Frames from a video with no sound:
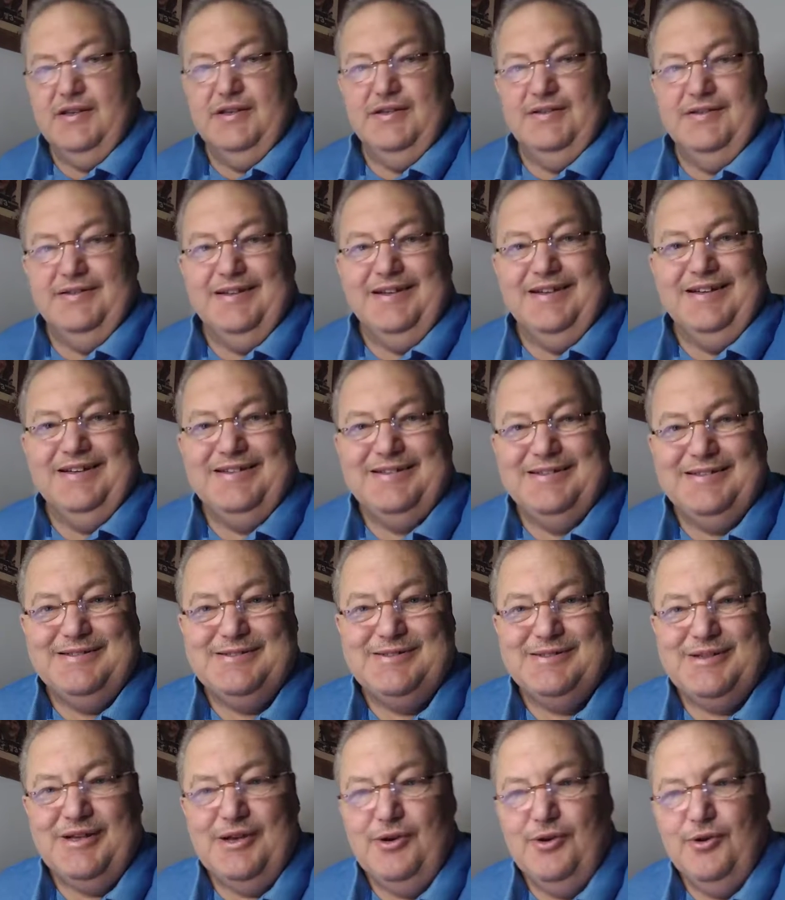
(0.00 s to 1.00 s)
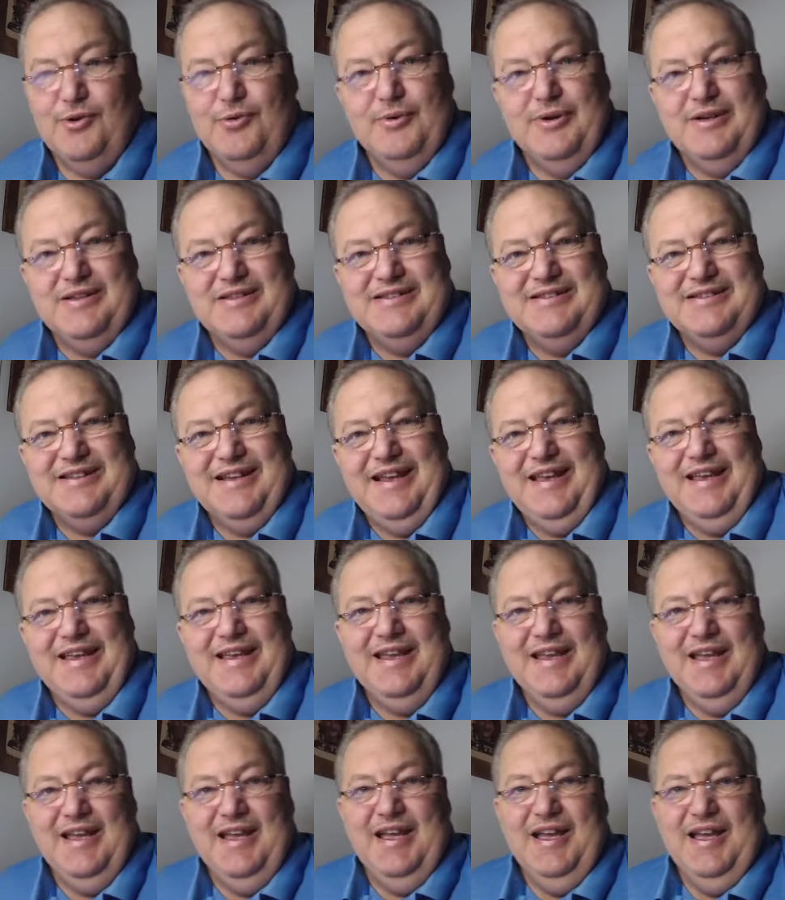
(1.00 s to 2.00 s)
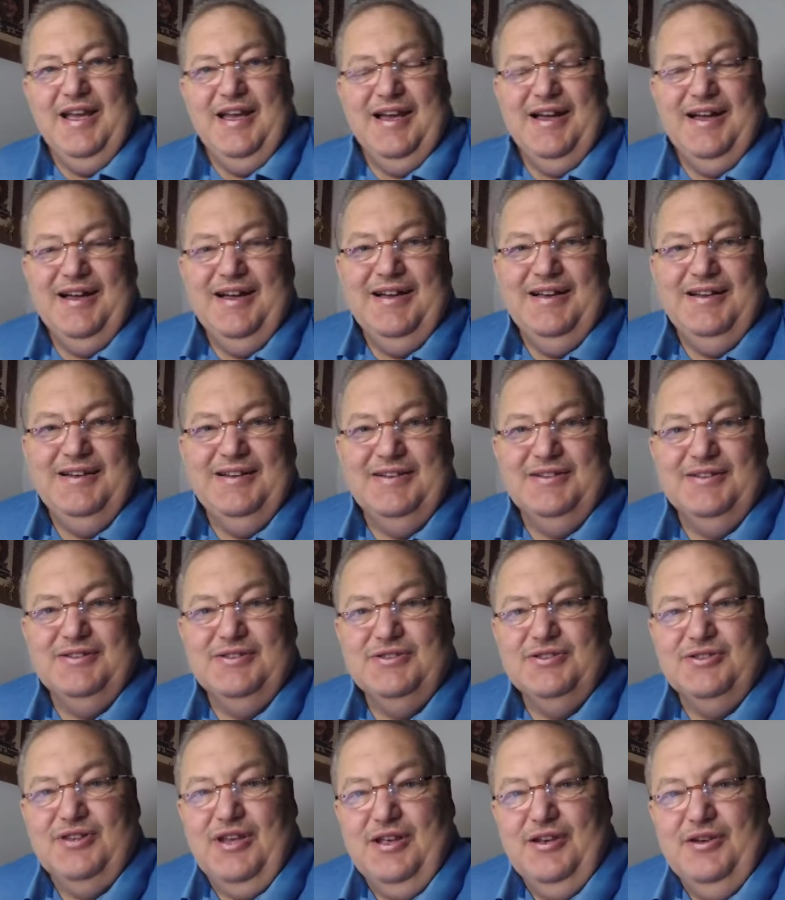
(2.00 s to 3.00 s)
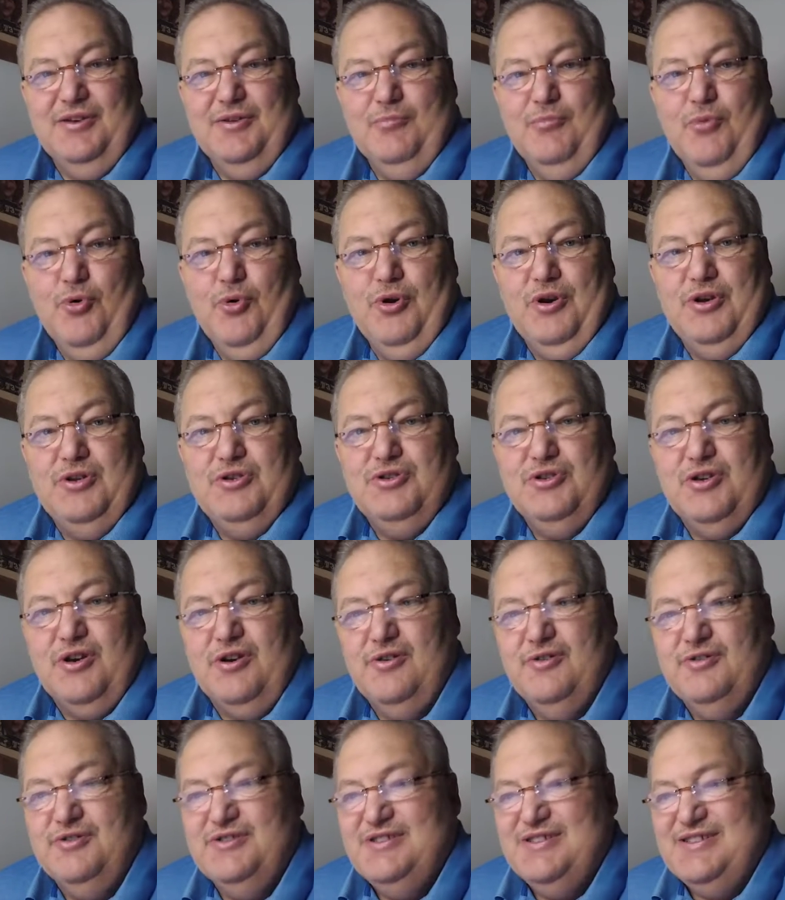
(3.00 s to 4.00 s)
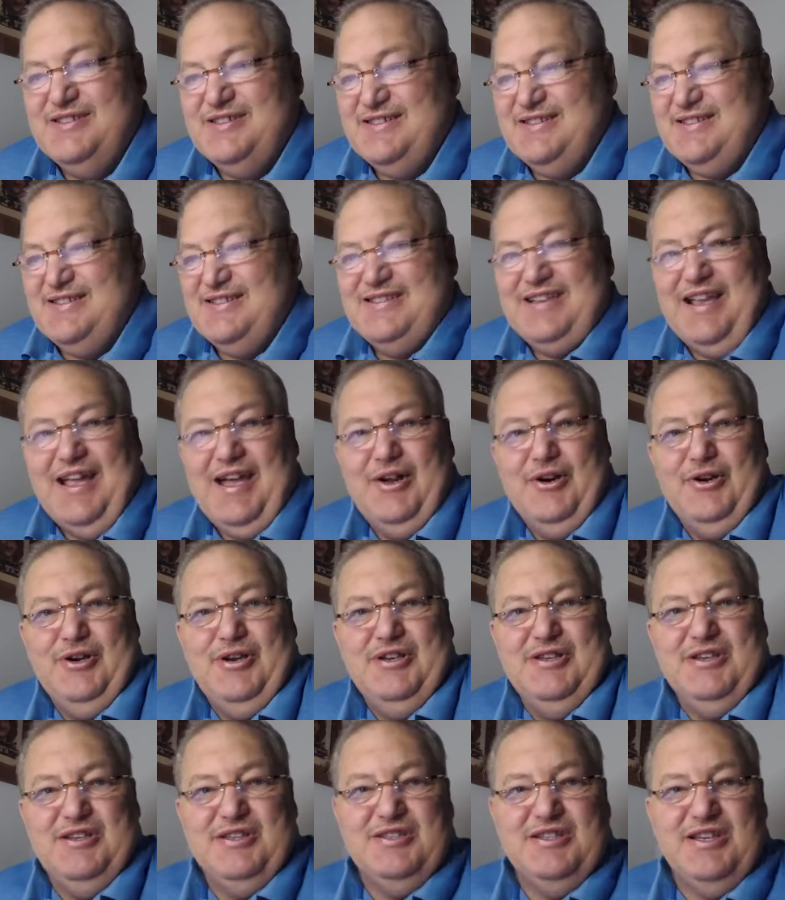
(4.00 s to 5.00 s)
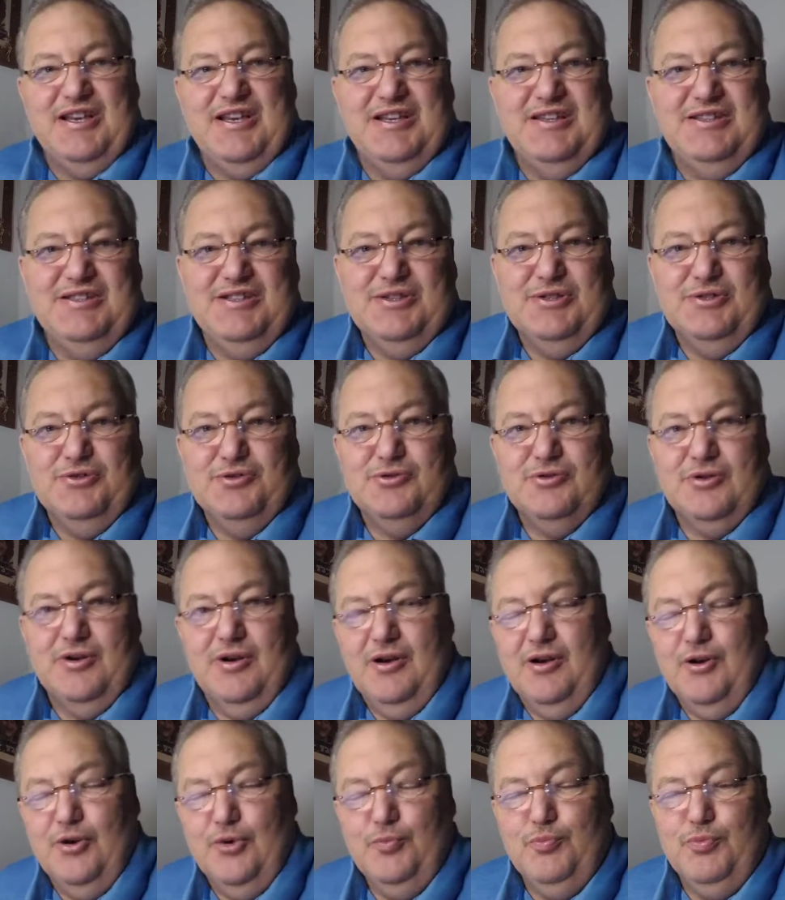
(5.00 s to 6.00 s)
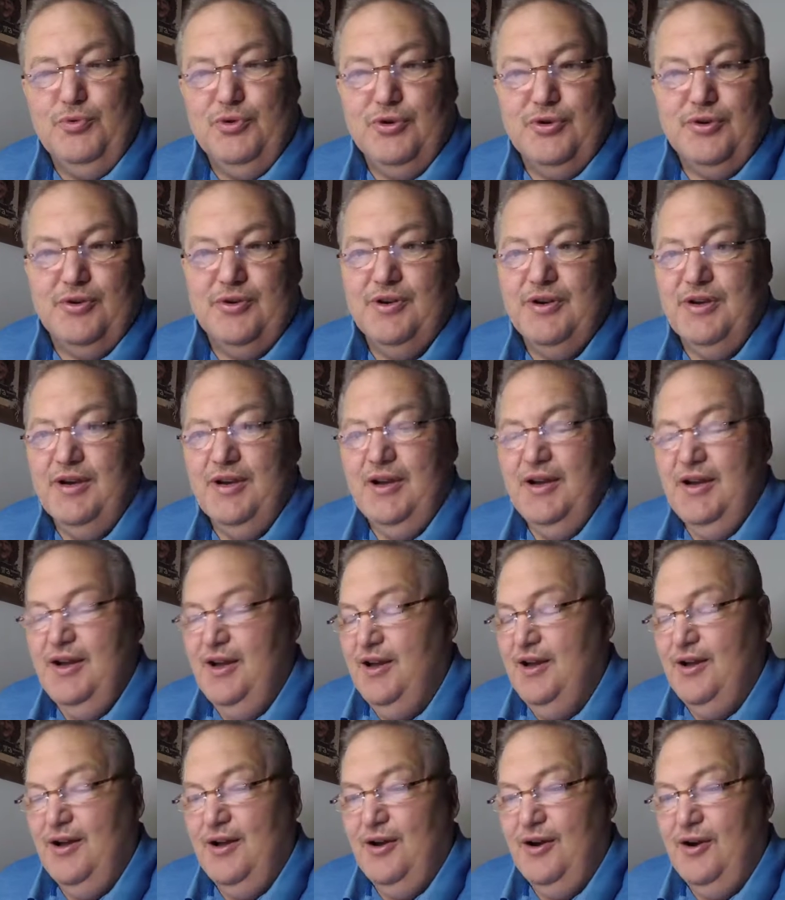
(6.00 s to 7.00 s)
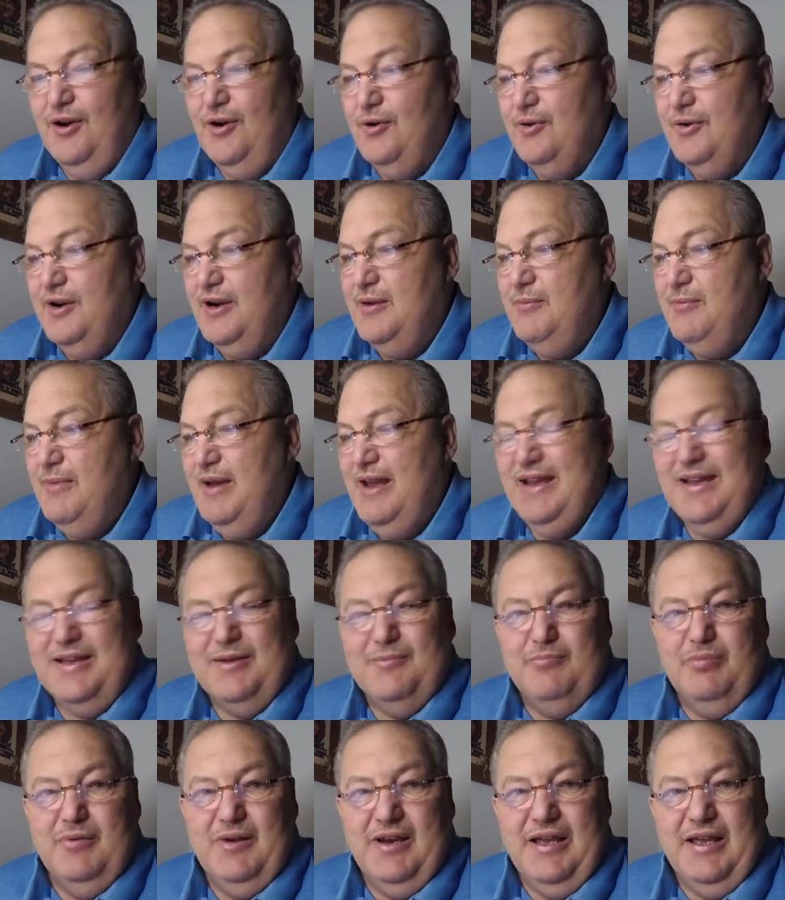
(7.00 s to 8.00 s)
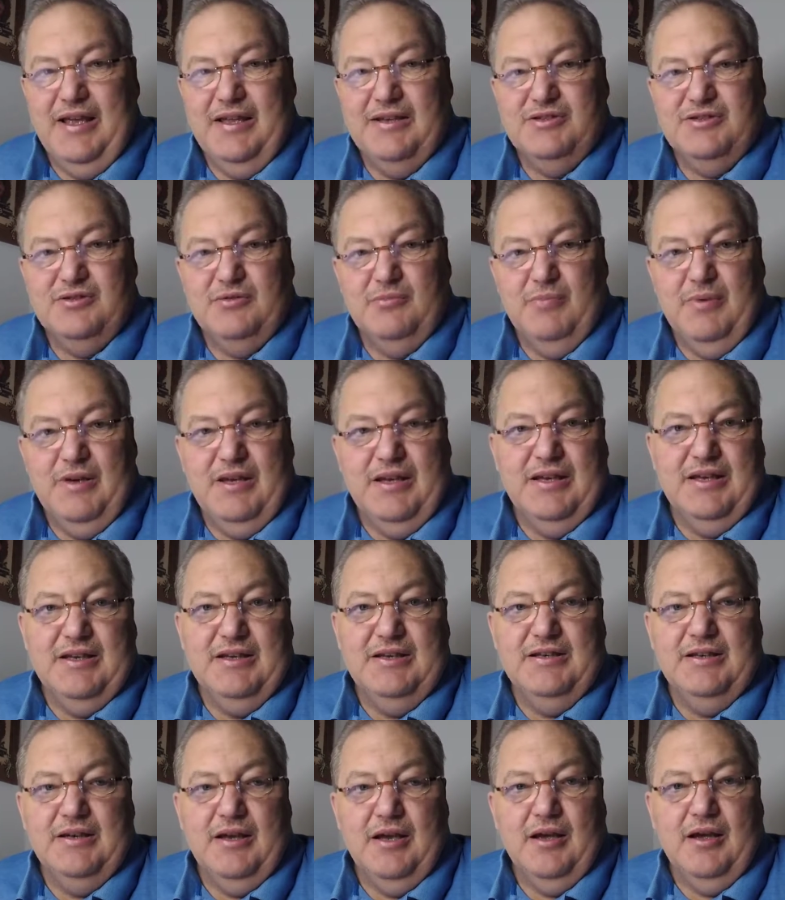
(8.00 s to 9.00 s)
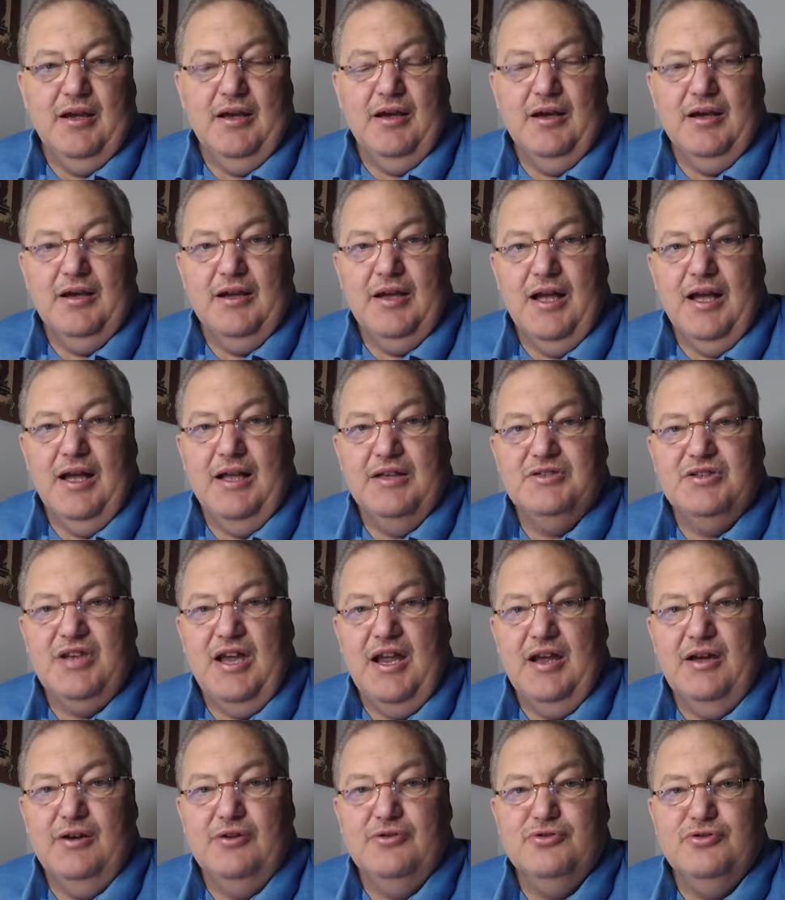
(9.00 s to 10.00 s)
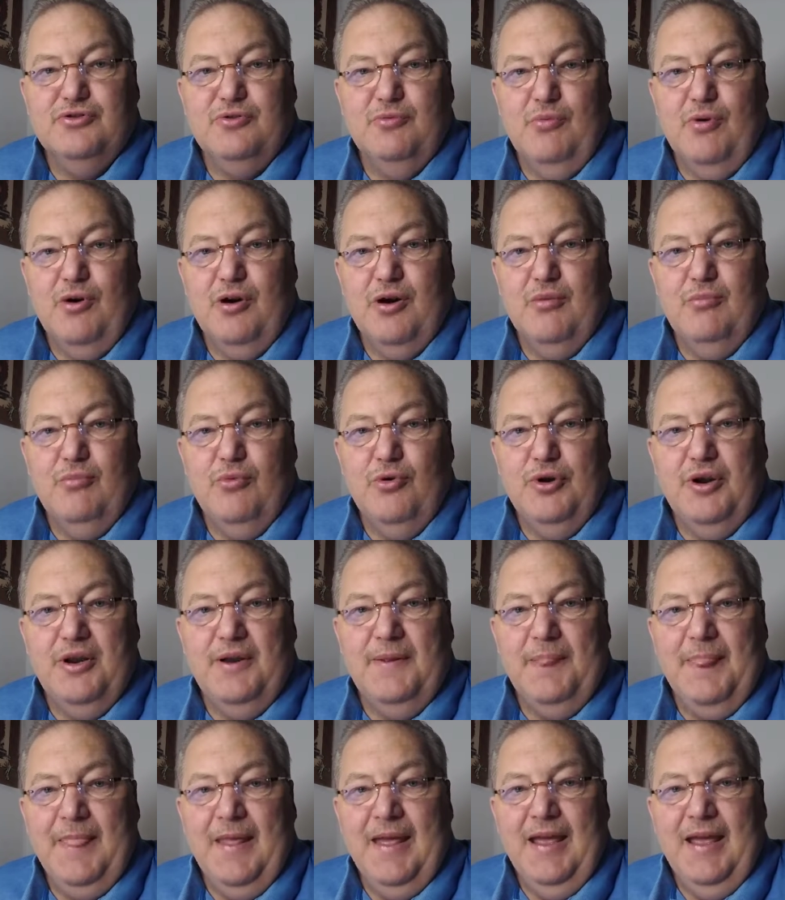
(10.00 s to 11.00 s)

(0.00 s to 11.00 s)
And uh, as I always say, uh, Sunday morning church is a Saturday decision. So I hope you're uh, already making plans to be in uh, God's house tomorrow morning.